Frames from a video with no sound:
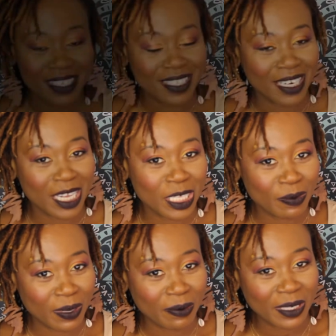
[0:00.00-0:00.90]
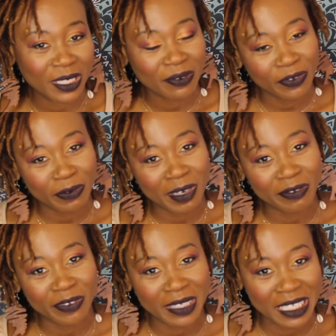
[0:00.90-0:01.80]
So that is pretty much it for my
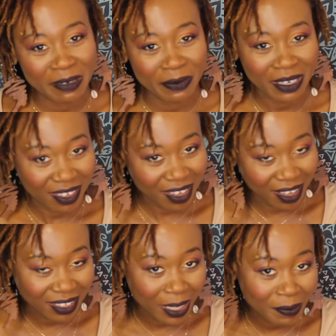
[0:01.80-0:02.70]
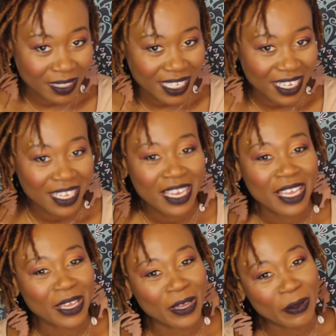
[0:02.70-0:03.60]
15 month lock update.
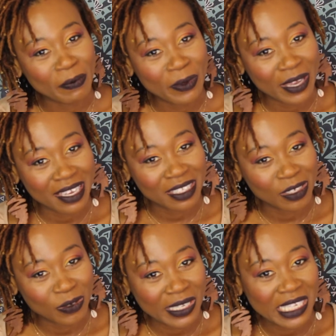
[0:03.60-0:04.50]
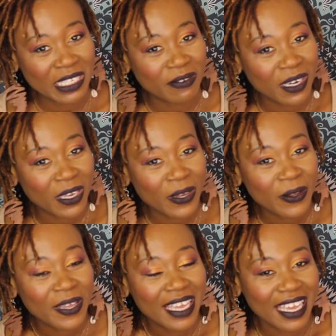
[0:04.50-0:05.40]
I hope you guys enjoyed this
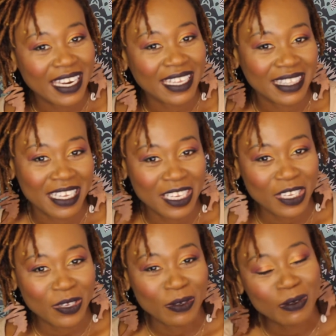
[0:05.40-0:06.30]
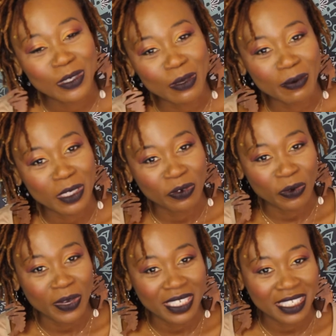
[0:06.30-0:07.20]
video and I thank you so much for
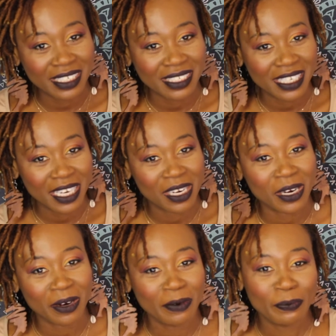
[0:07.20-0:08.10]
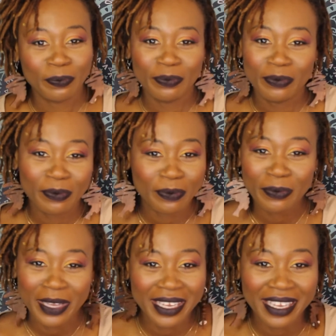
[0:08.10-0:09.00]
watching. Take care.
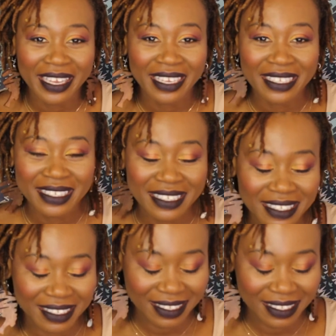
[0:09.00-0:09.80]
Bye guys.